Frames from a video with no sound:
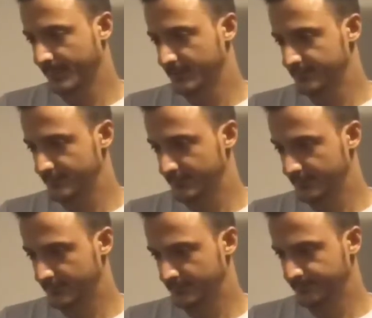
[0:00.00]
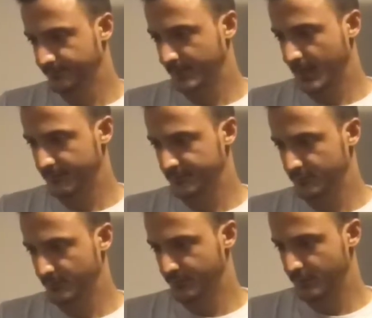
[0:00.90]
since after
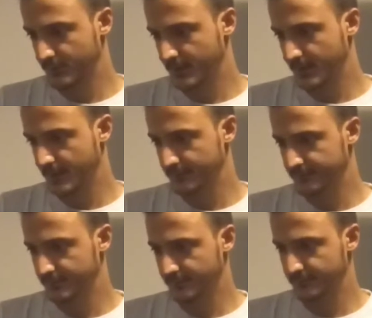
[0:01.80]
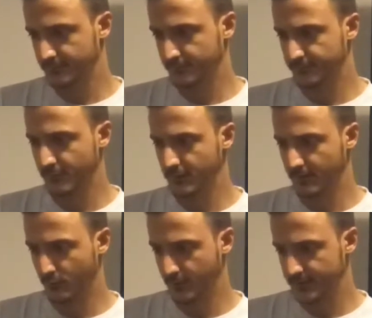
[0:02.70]
we broke out of this
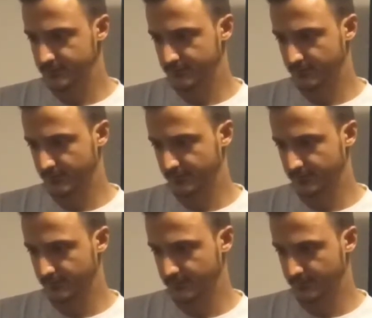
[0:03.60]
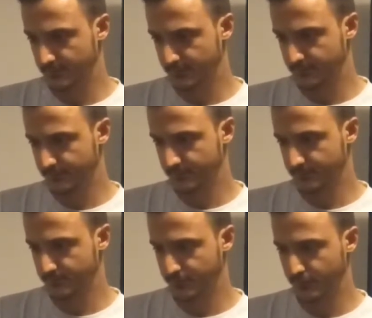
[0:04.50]
falling wedge where you see the
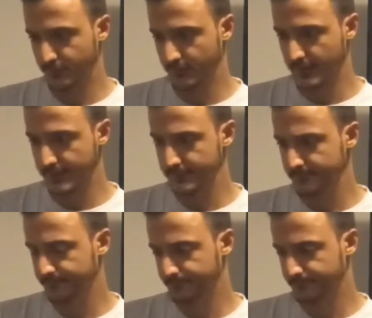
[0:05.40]
purple line,